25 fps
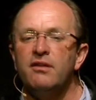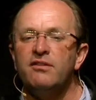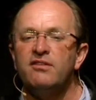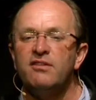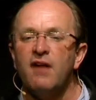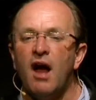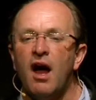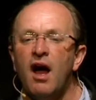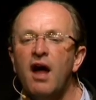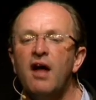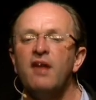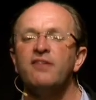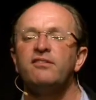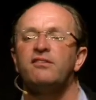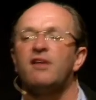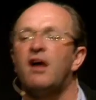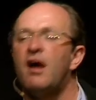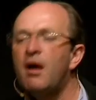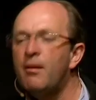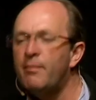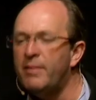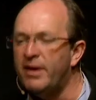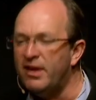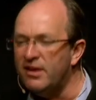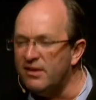Tsar's
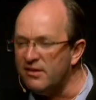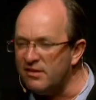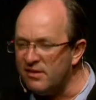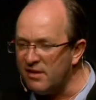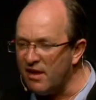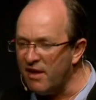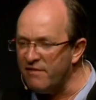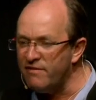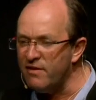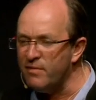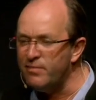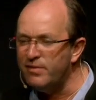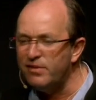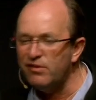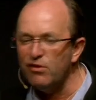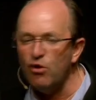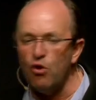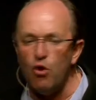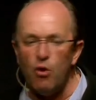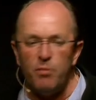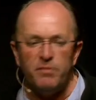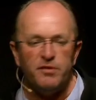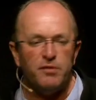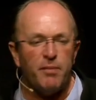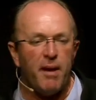armies have
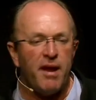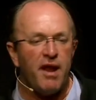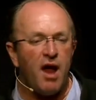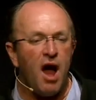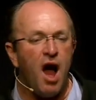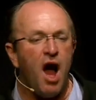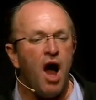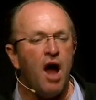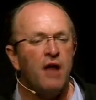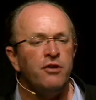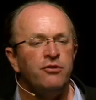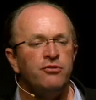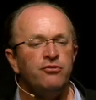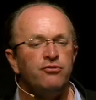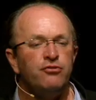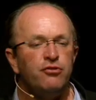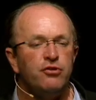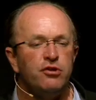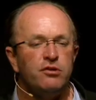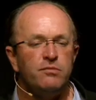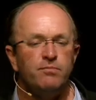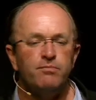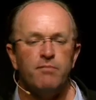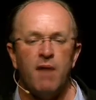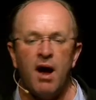absorbed about
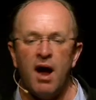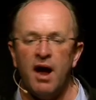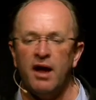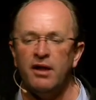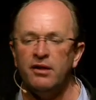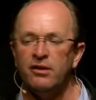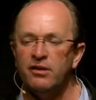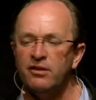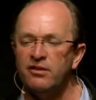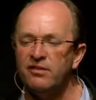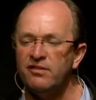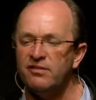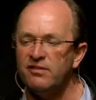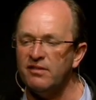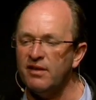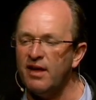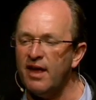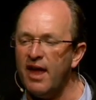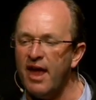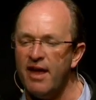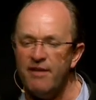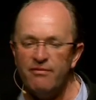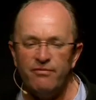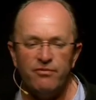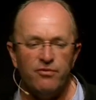100 miles
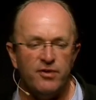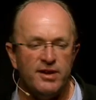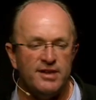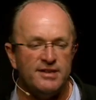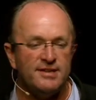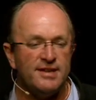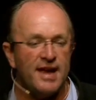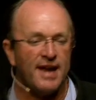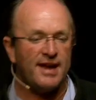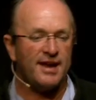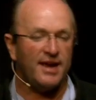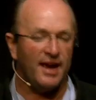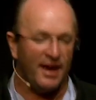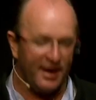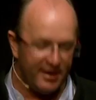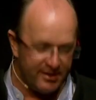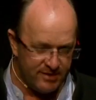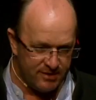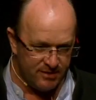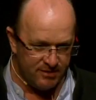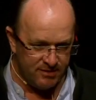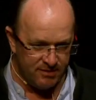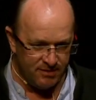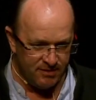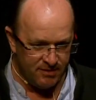every
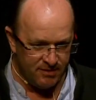decade.